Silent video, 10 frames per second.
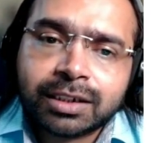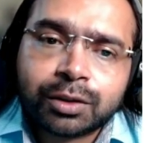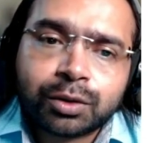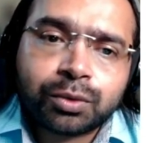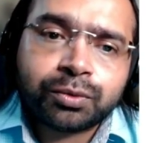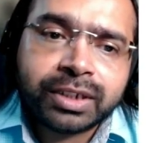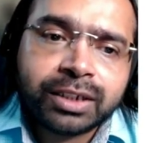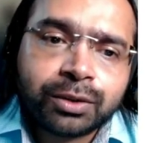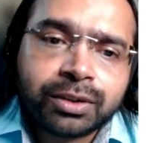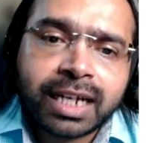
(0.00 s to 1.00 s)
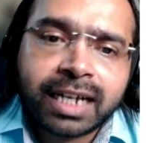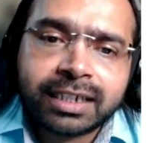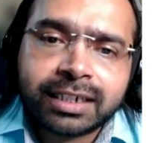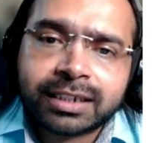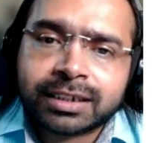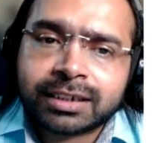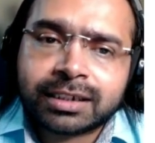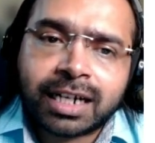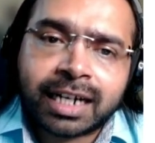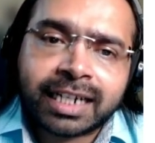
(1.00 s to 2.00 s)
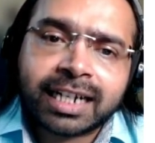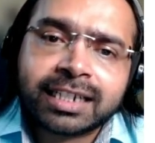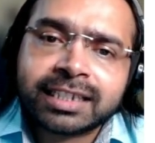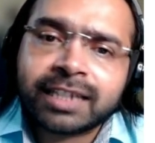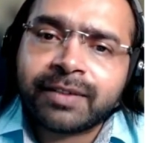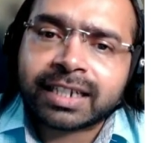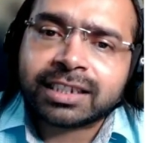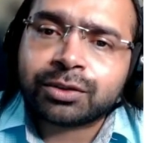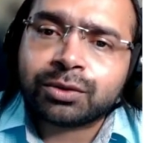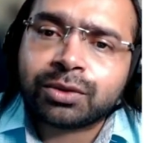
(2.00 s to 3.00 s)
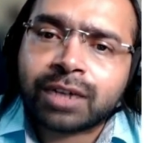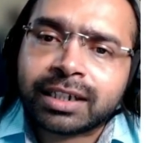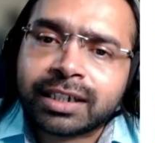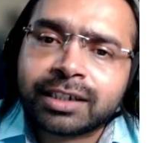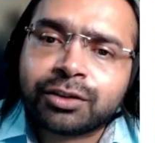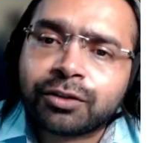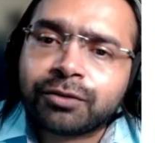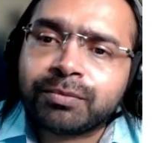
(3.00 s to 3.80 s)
So we know that attackers have access to hundreds of